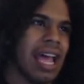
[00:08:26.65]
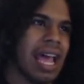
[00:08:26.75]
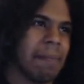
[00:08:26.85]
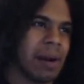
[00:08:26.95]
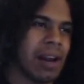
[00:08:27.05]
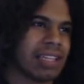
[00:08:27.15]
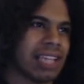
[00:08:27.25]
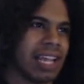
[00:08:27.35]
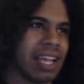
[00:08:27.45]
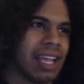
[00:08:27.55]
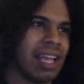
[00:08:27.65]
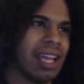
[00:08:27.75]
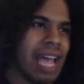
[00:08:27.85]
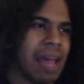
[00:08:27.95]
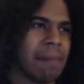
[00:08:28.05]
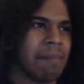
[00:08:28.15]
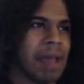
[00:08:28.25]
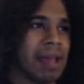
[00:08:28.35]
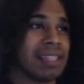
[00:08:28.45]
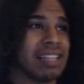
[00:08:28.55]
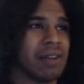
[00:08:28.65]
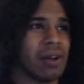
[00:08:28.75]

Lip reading: And Peridot's like, and Steven